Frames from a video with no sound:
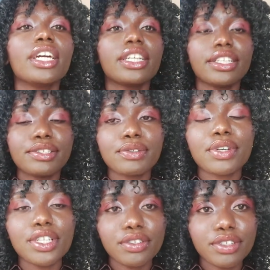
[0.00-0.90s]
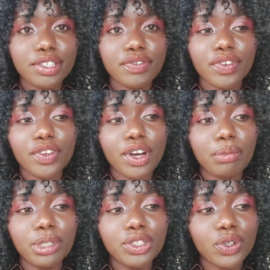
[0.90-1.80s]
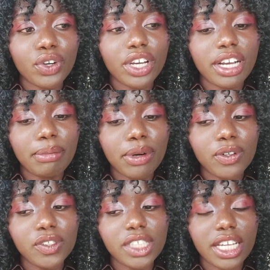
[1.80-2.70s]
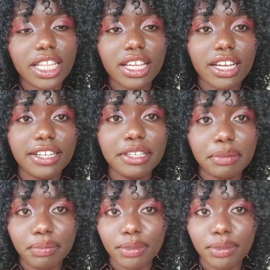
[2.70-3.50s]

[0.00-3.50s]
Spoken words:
Yes, so in today's video, I'll be talking about the